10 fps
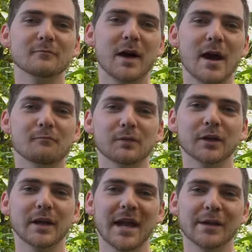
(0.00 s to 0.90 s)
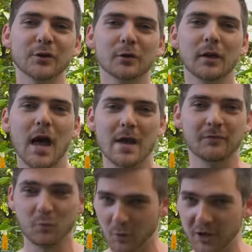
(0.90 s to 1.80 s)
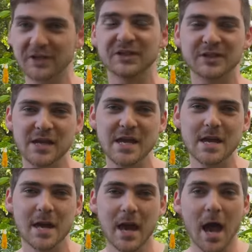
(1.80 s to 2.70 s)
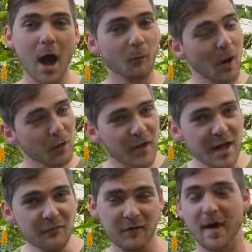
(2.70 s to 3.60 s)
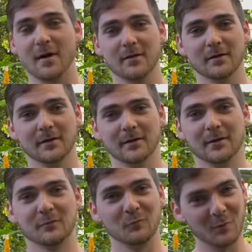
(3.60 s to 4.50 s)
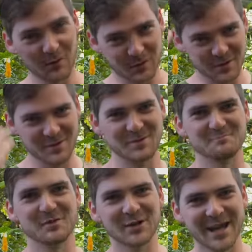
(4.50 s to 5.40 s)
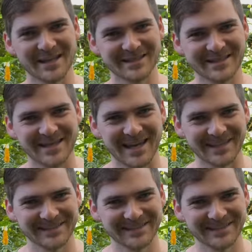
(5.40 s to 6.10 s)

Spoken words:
by a bullet ant in their life, and we're gonna see how well they fare with the bullet ant sting.